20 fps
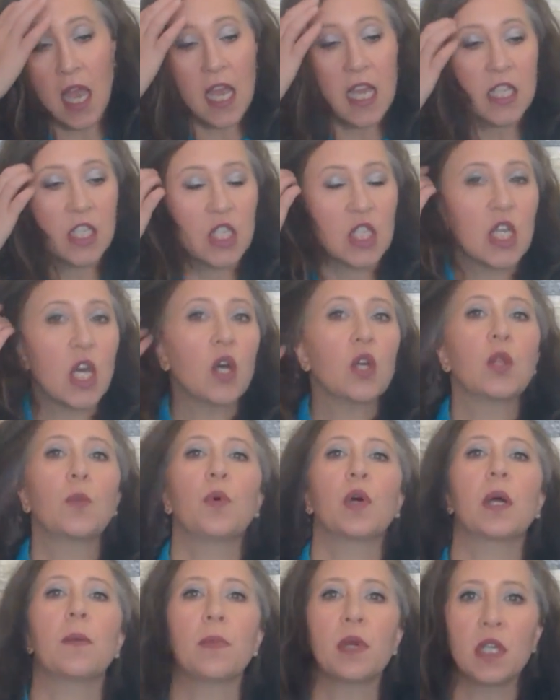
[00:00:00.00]
So the
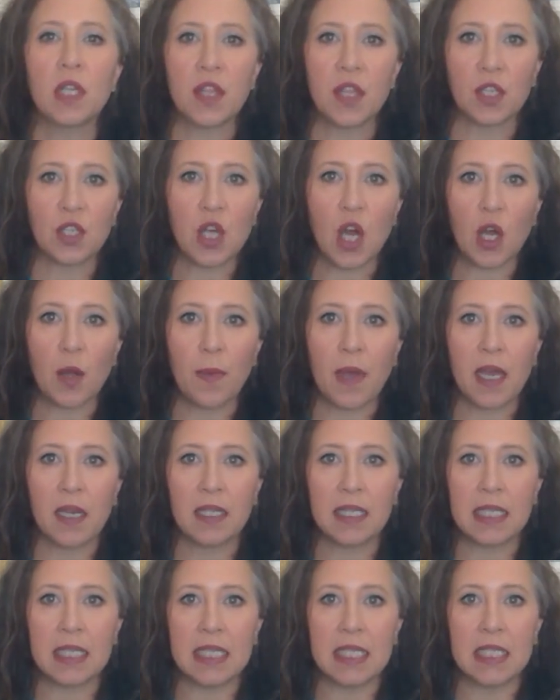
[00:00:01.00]
book I'm going to talk about
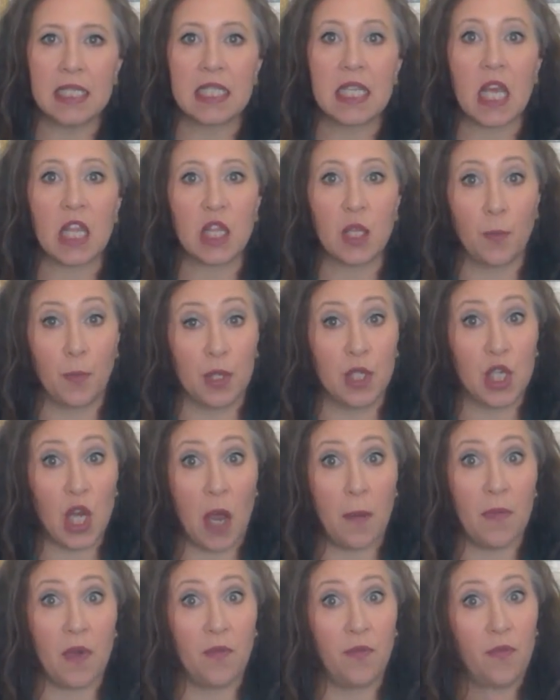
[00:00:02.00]
is The
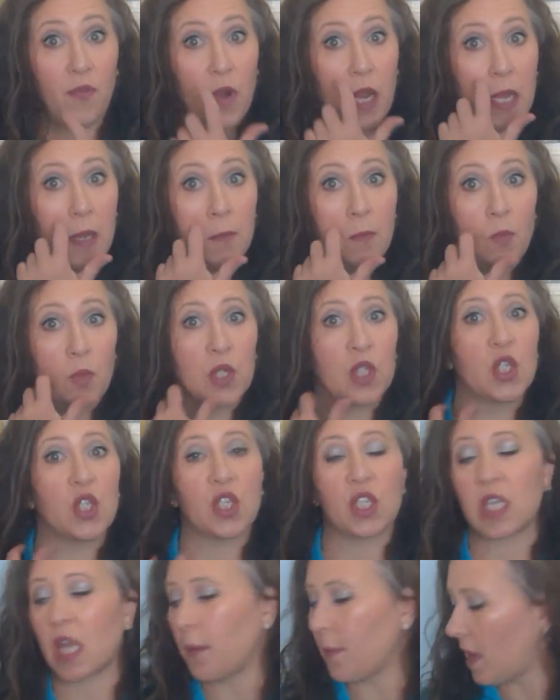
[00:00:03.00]
Pajama Frame, which
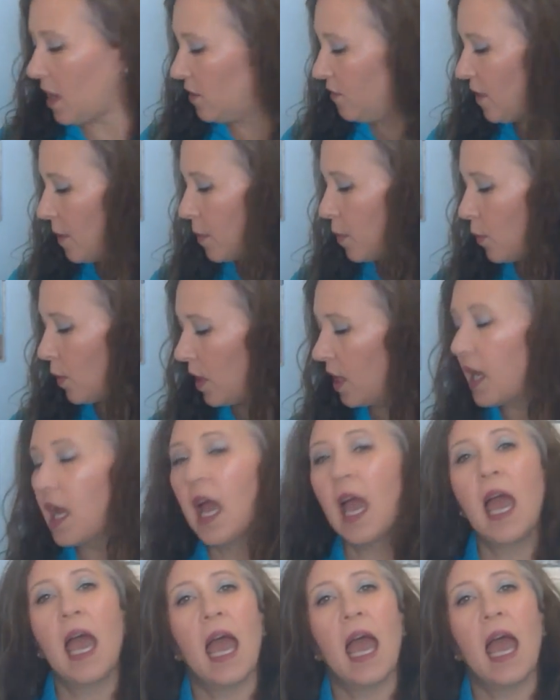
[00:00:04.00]
just came out in February.